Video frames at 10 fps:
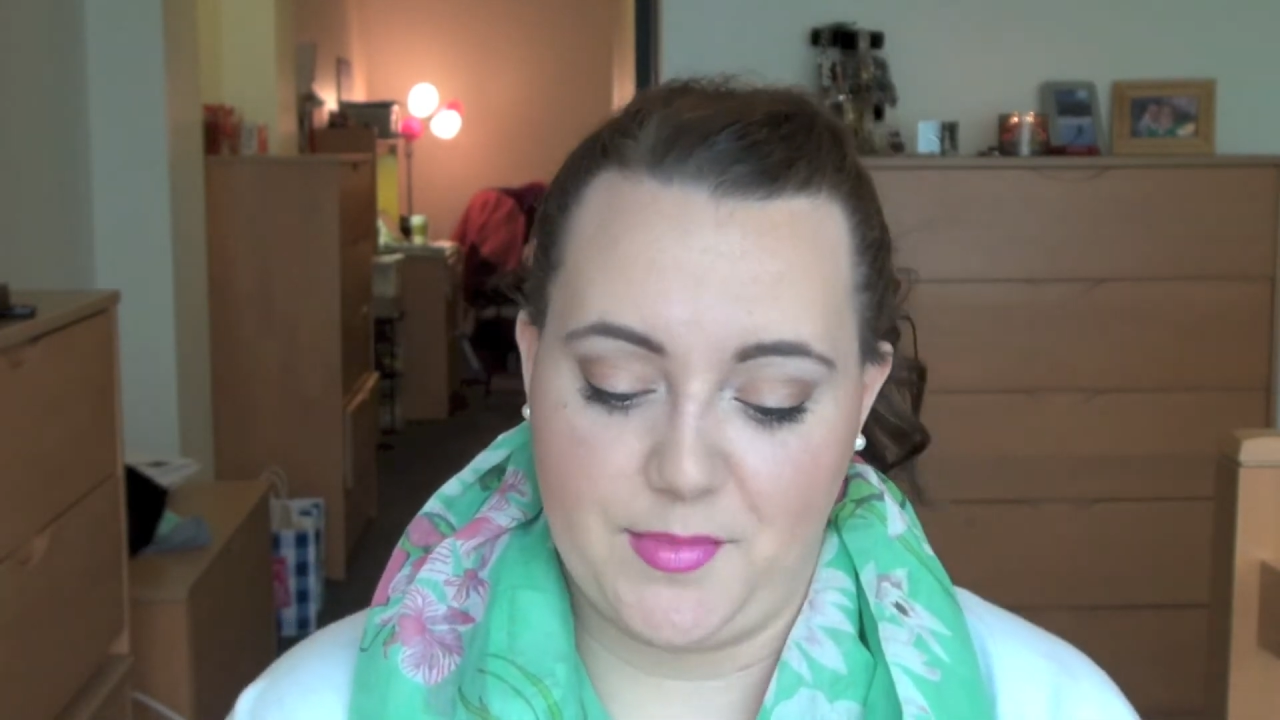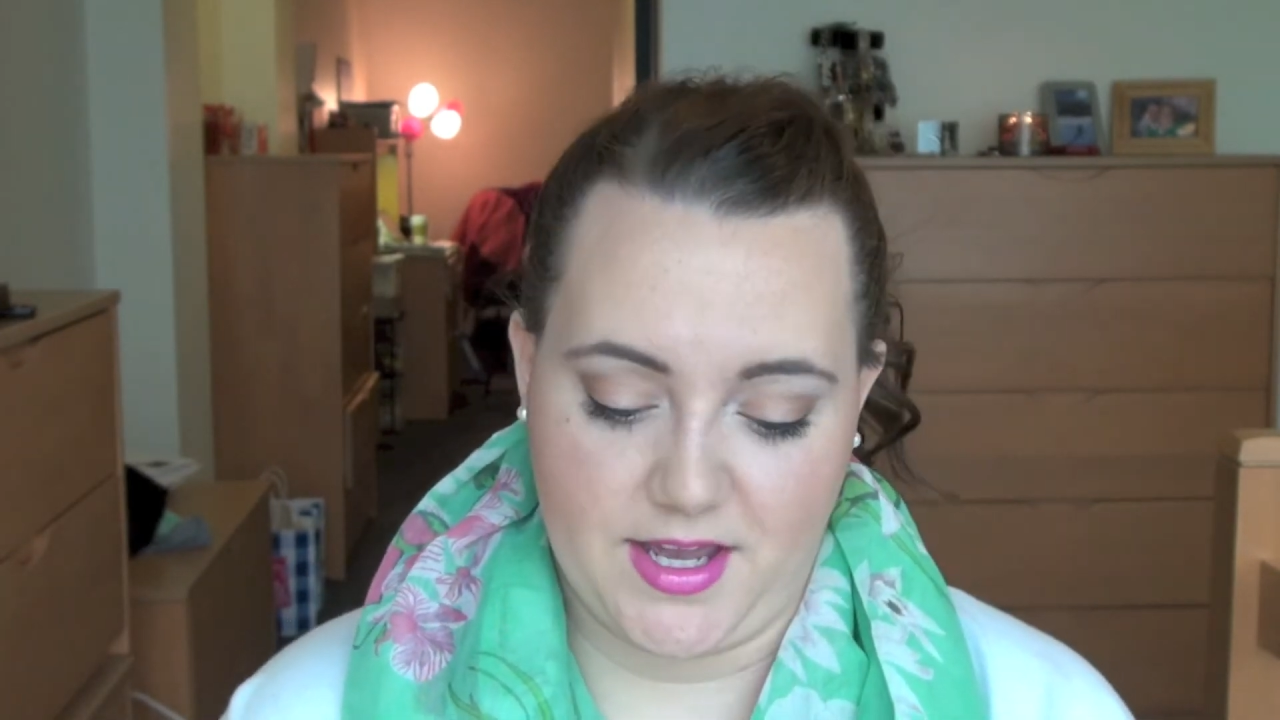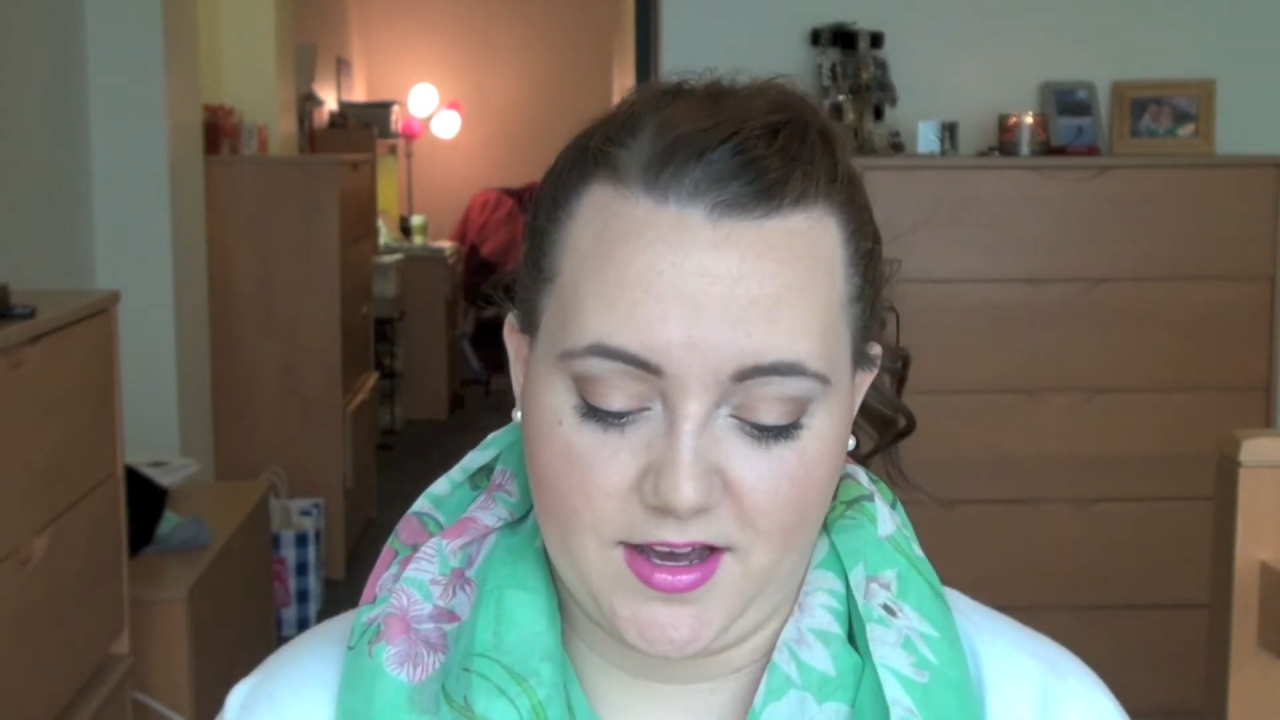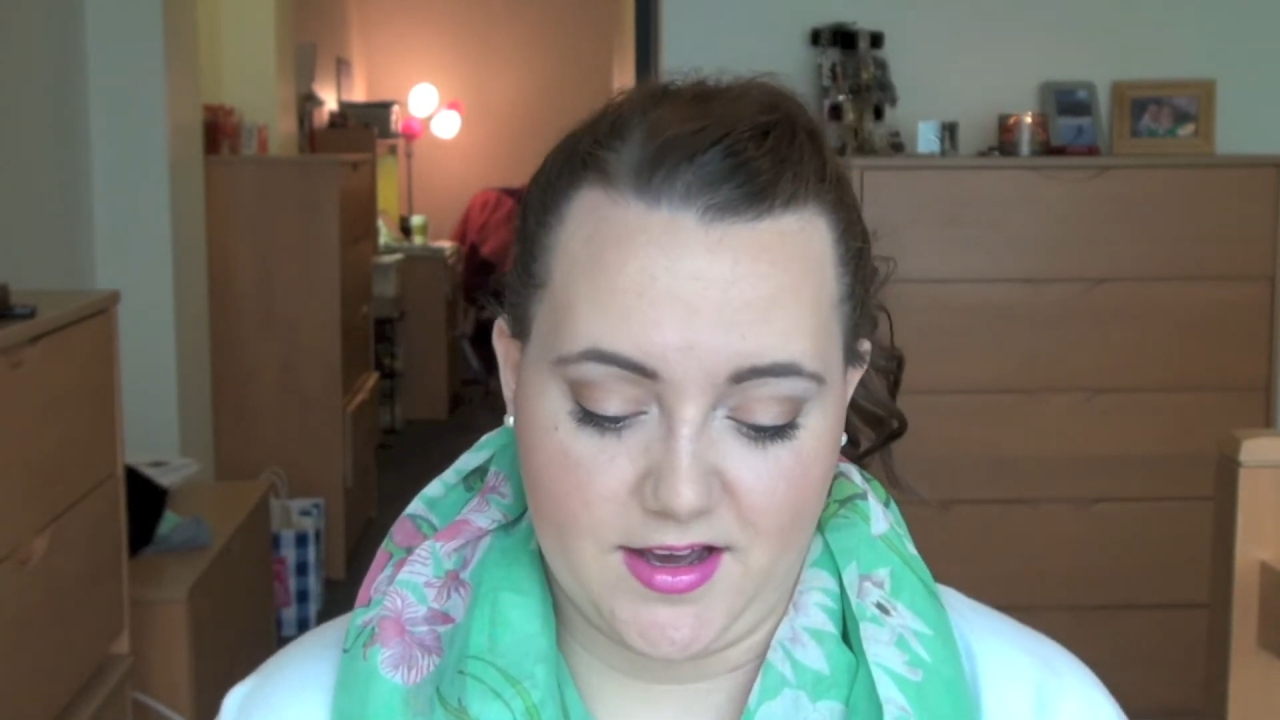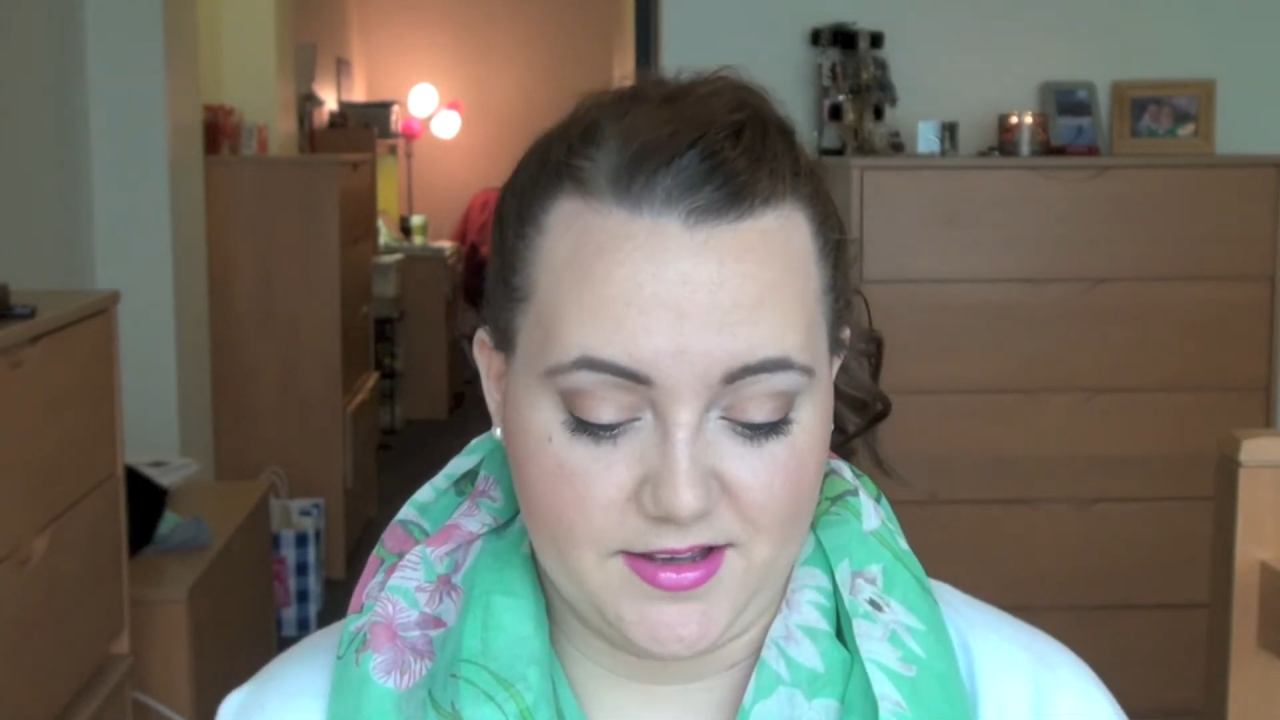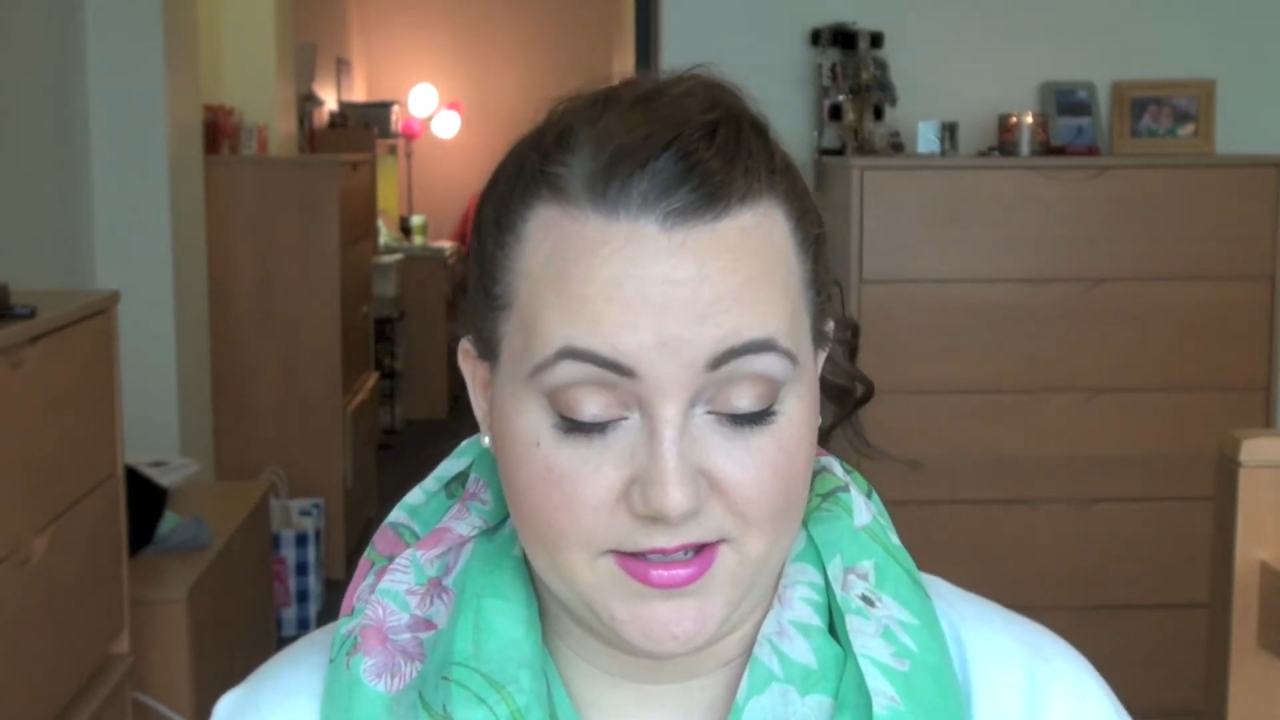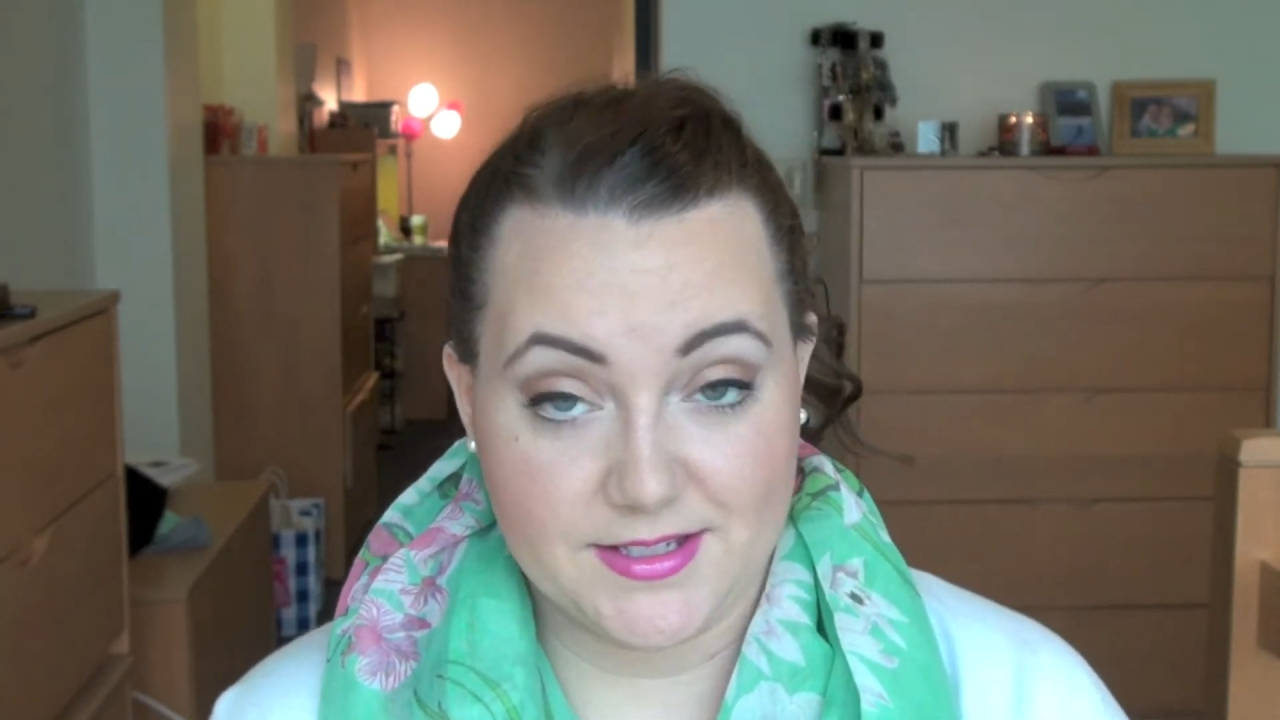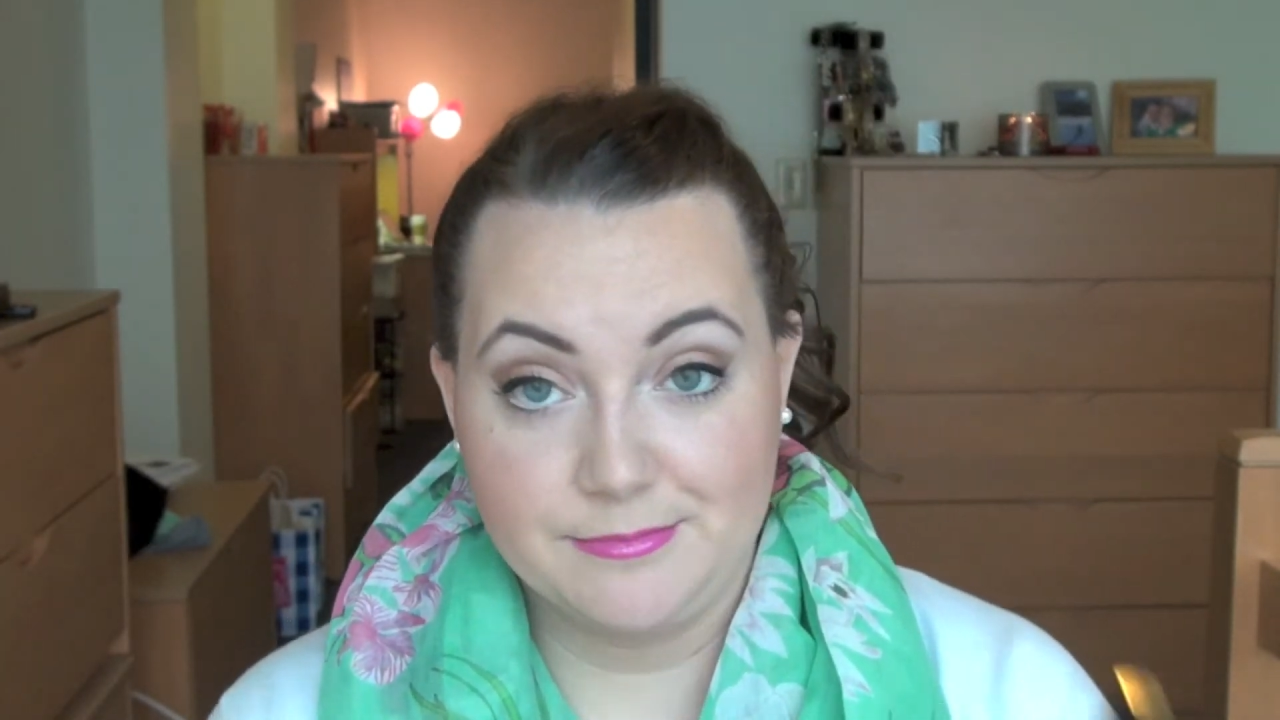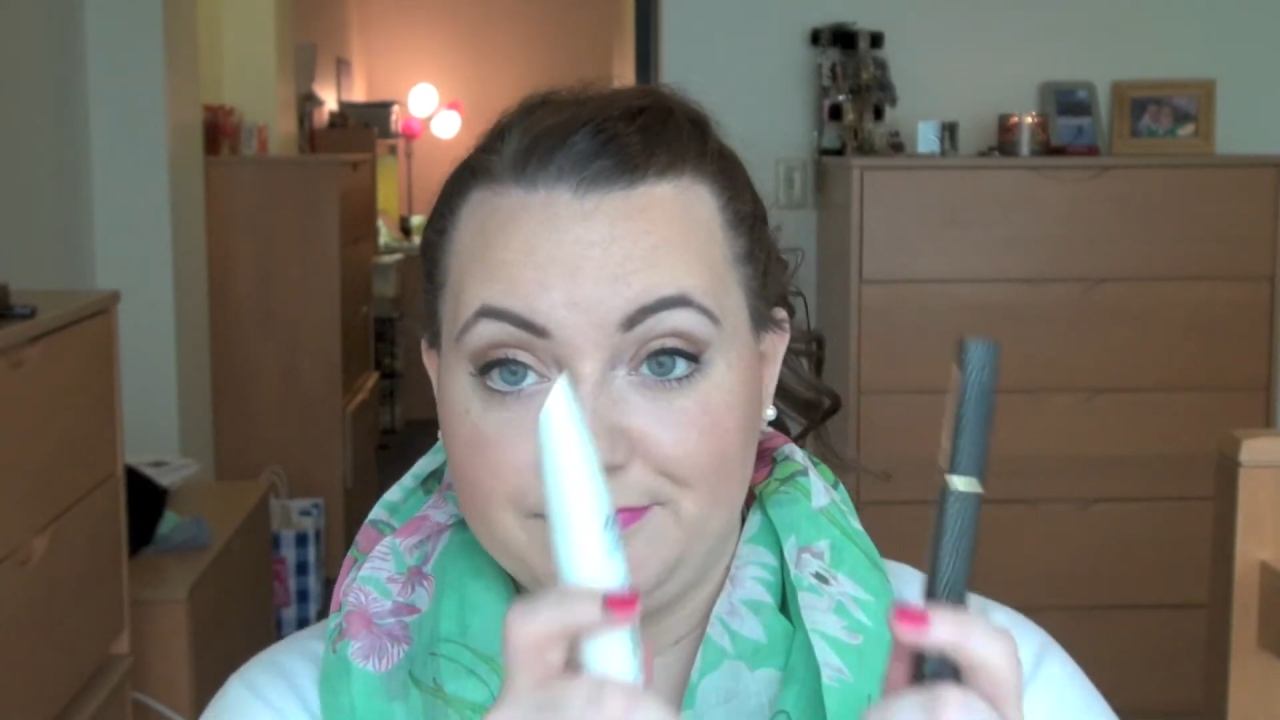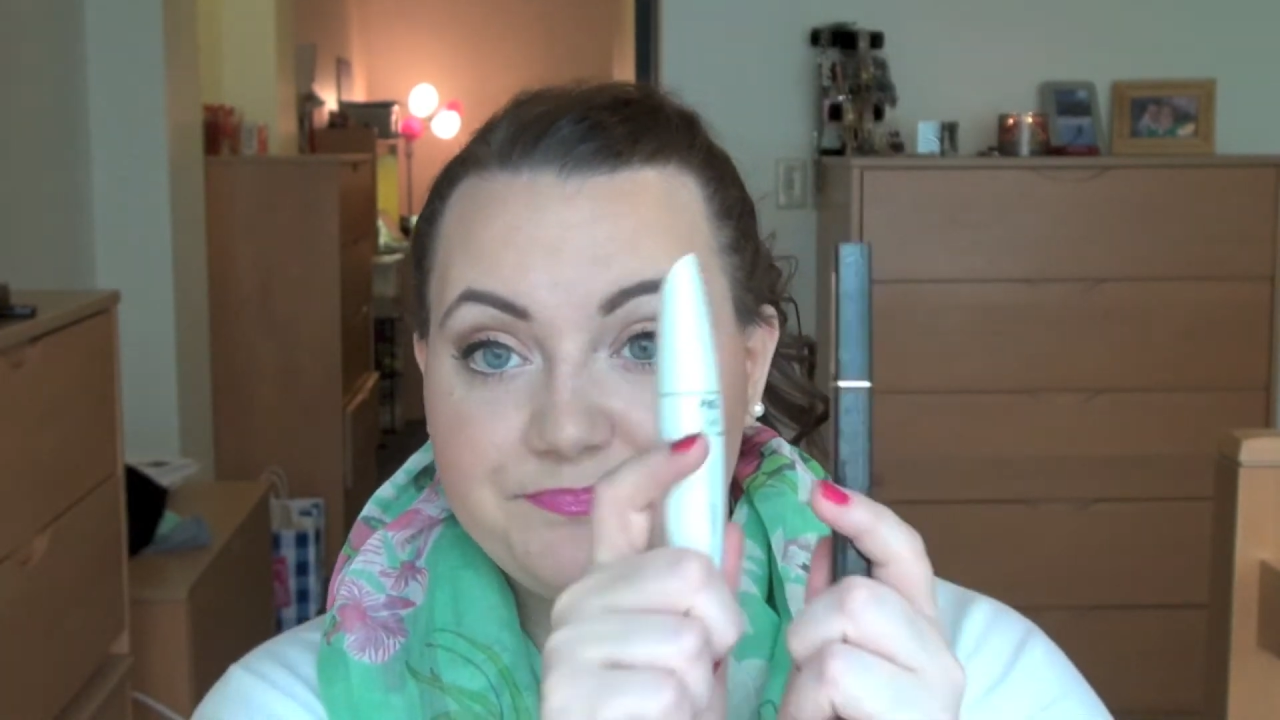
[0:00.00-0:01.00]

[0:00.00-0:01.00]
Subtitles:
because